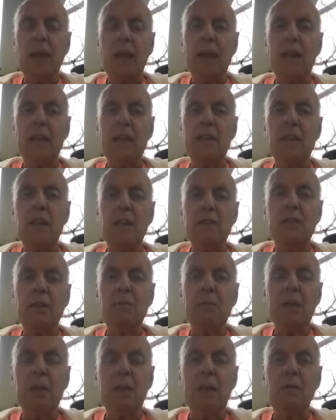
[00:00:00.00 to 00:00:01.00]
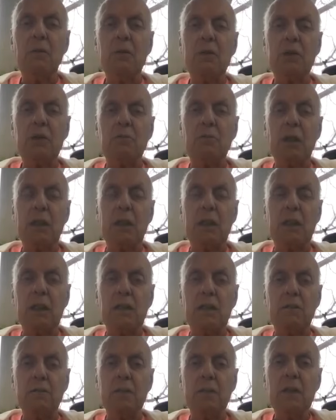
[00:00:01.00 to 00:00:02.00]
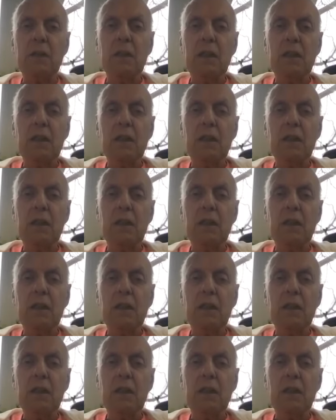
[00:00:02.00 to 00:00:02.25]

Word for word: And uh, to me, that was a great gift